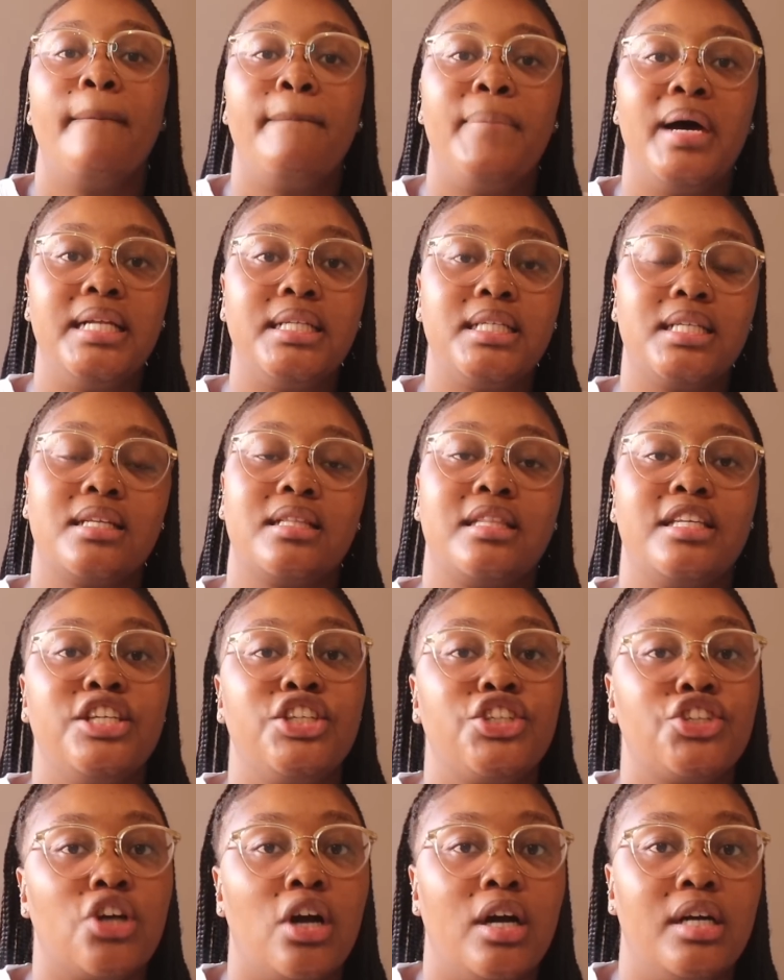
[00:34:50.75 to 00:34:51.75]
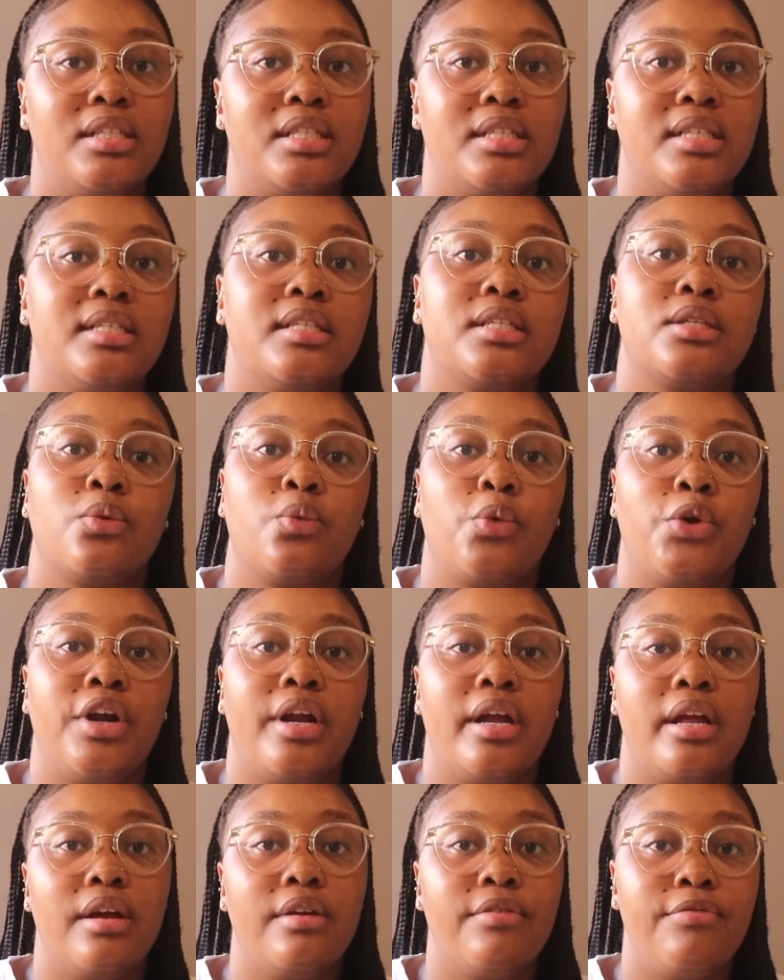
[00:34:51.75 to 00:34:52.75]
but these charges
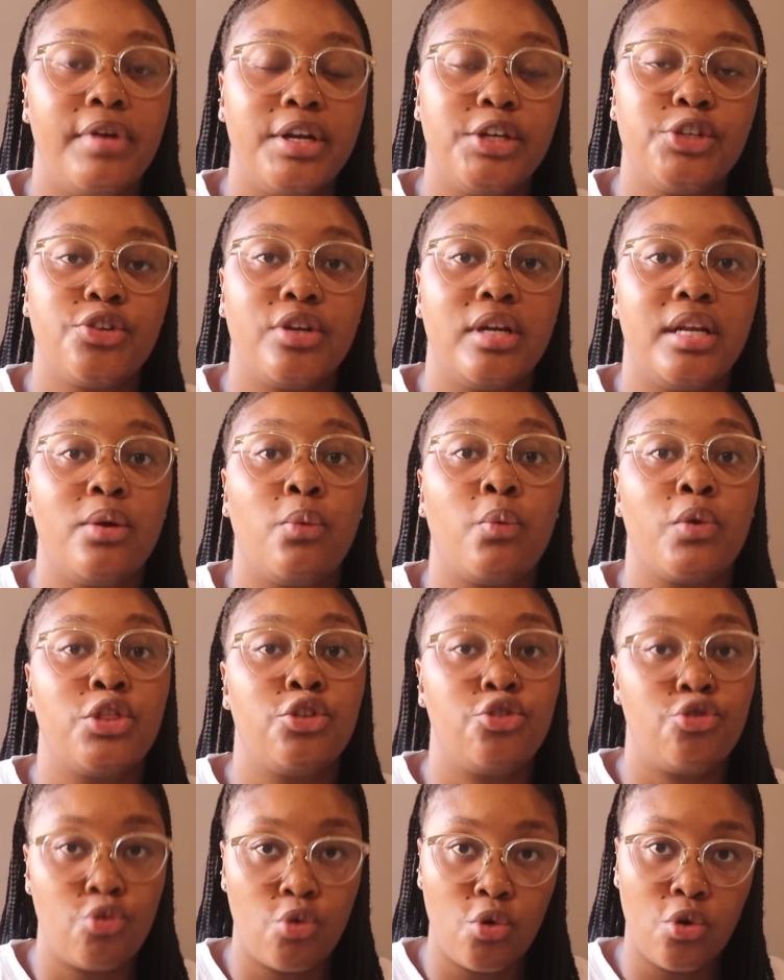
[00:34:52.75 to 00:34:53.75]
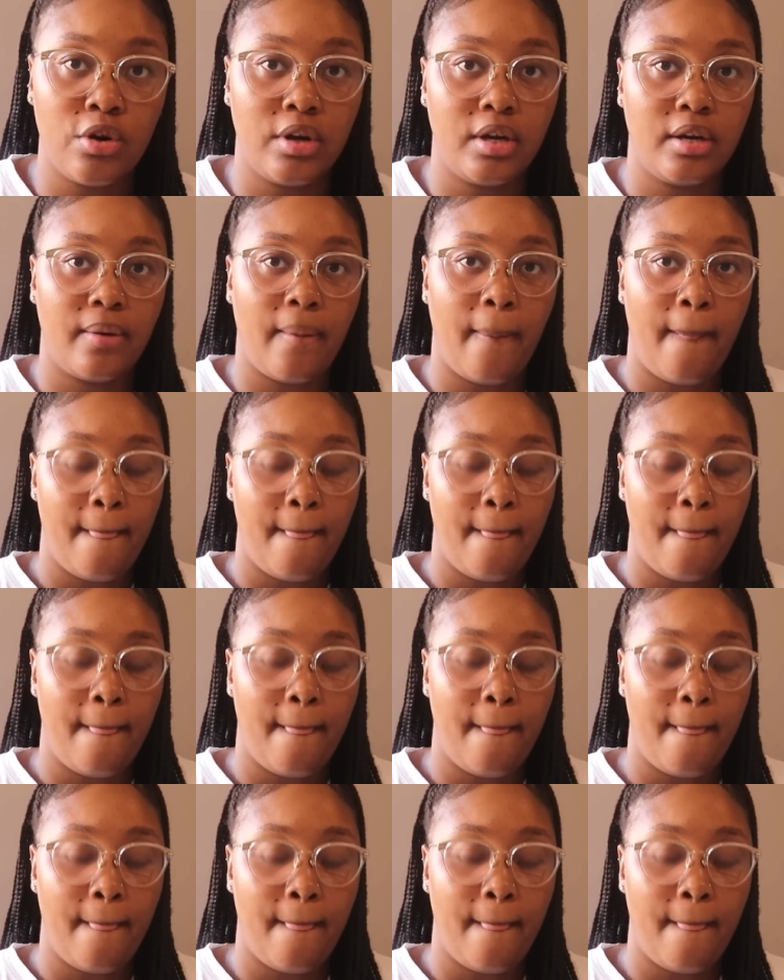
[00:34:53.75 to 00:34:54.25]
were eventually withdrawn.